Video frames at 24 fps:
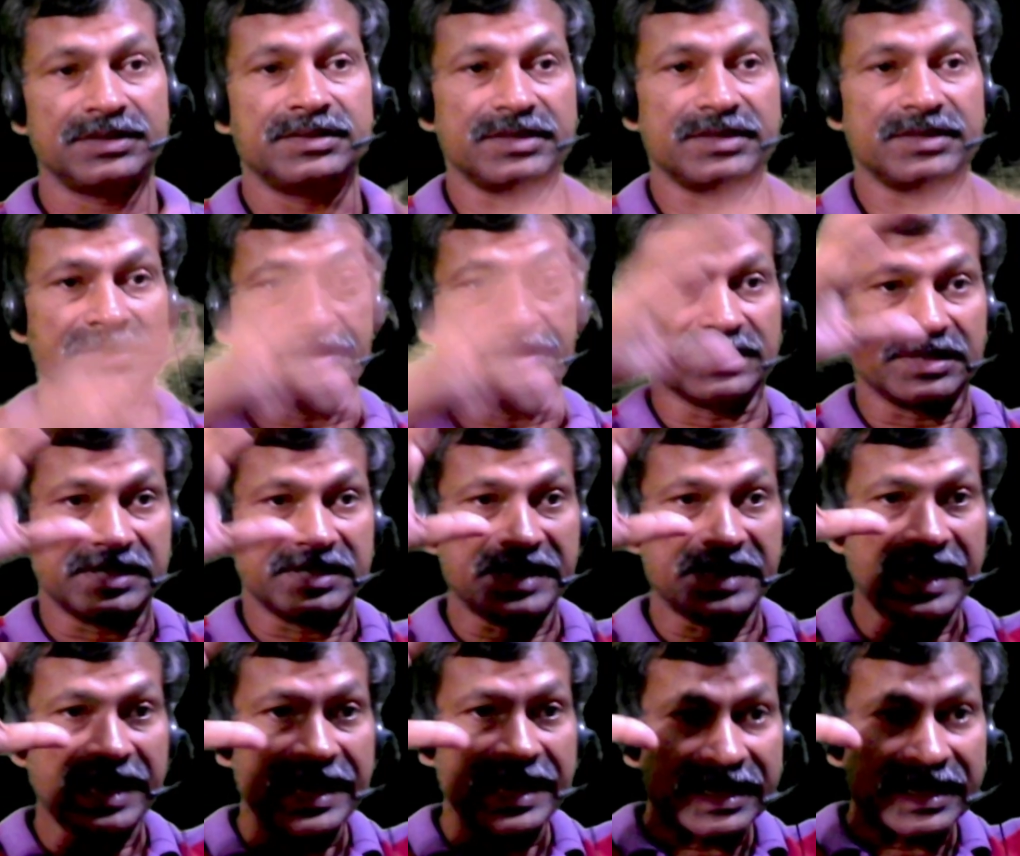the
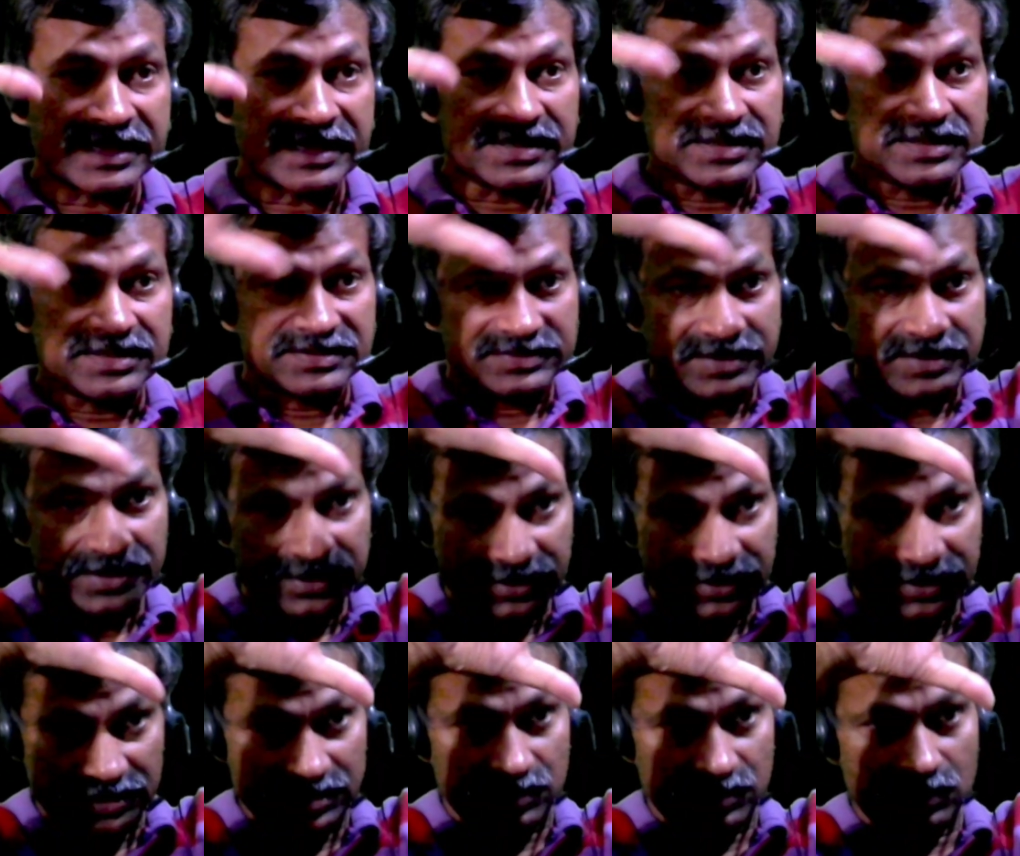galactic
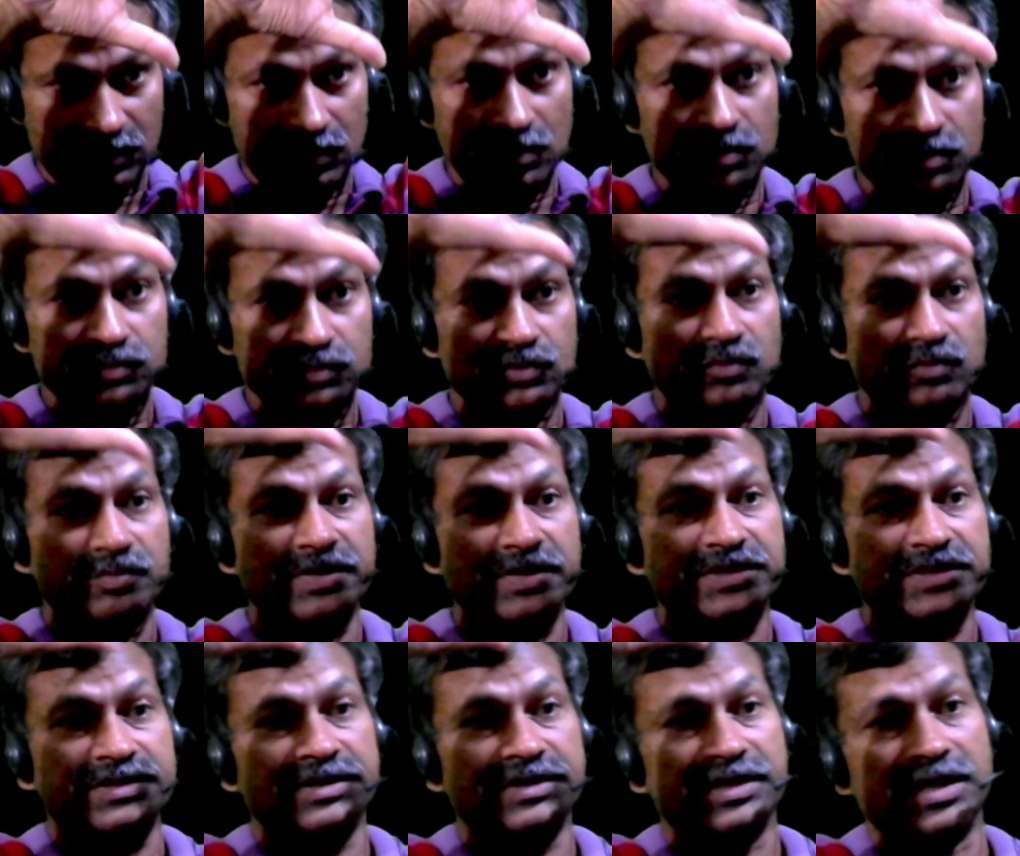center also
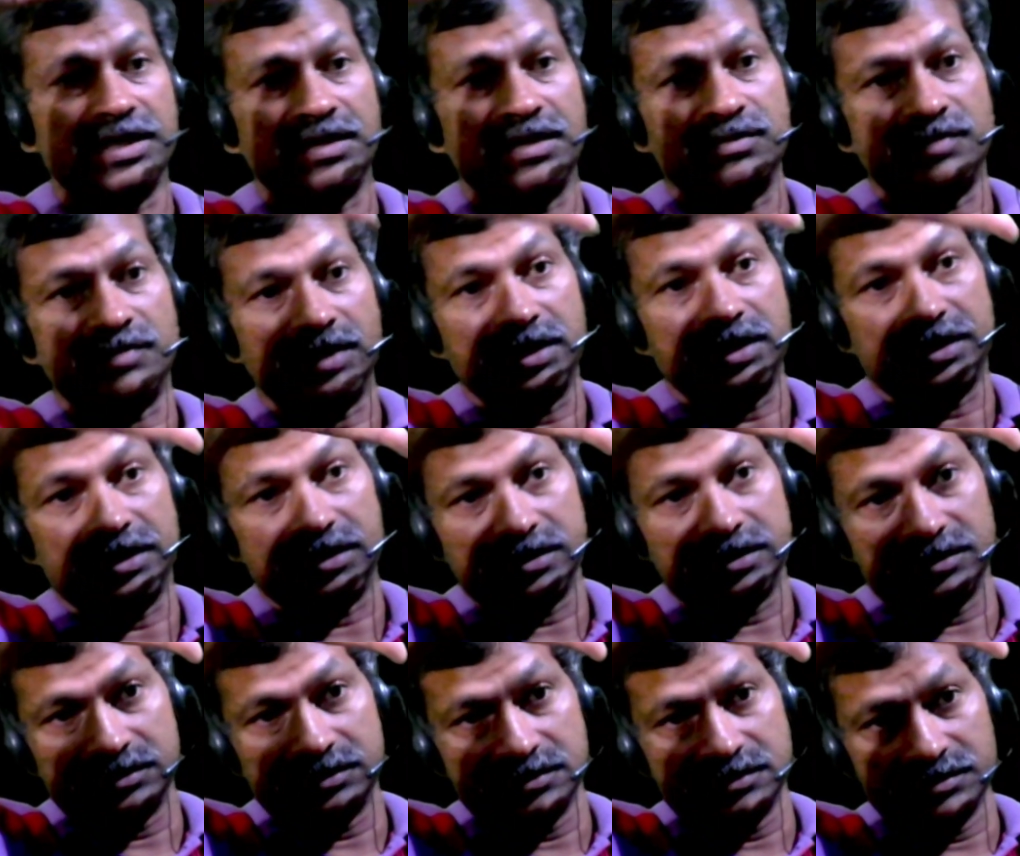must have one
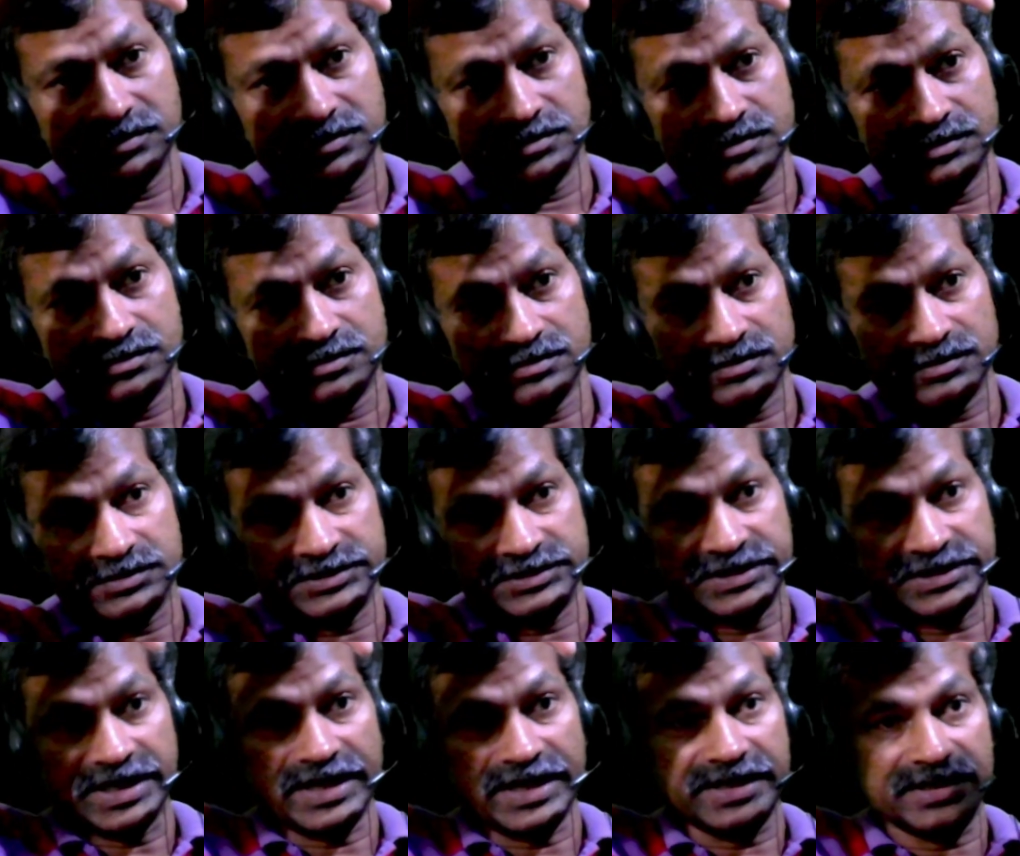
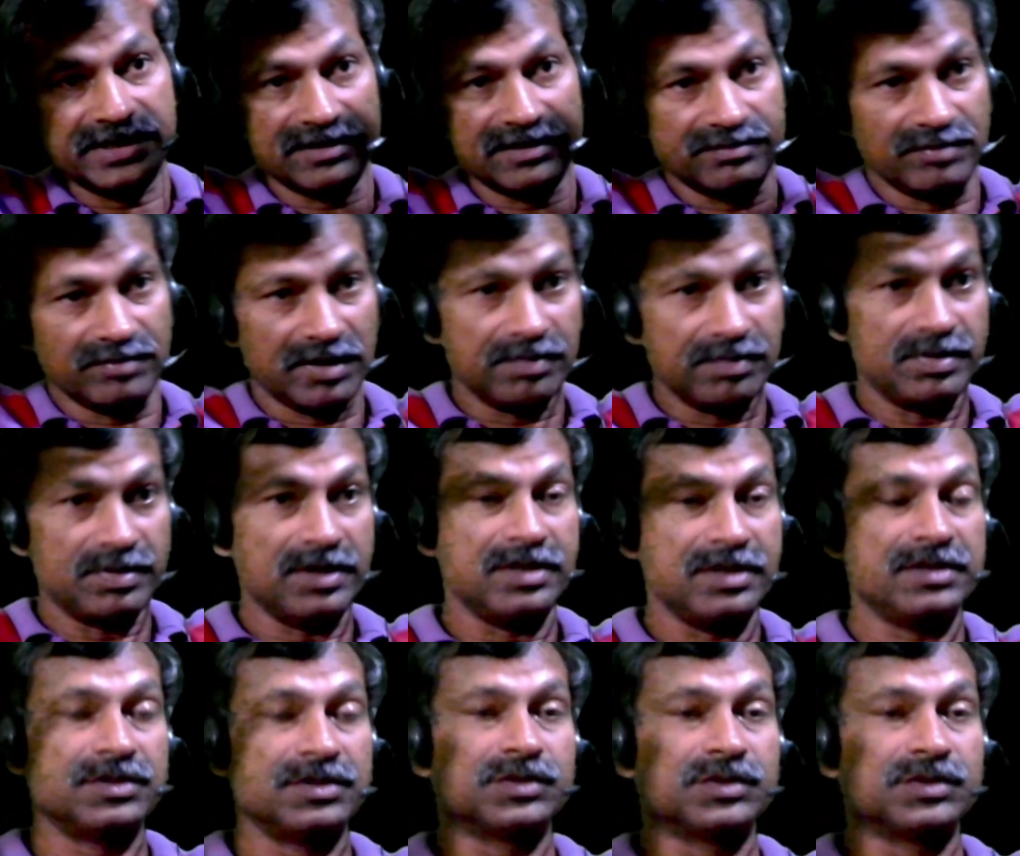giant bubble.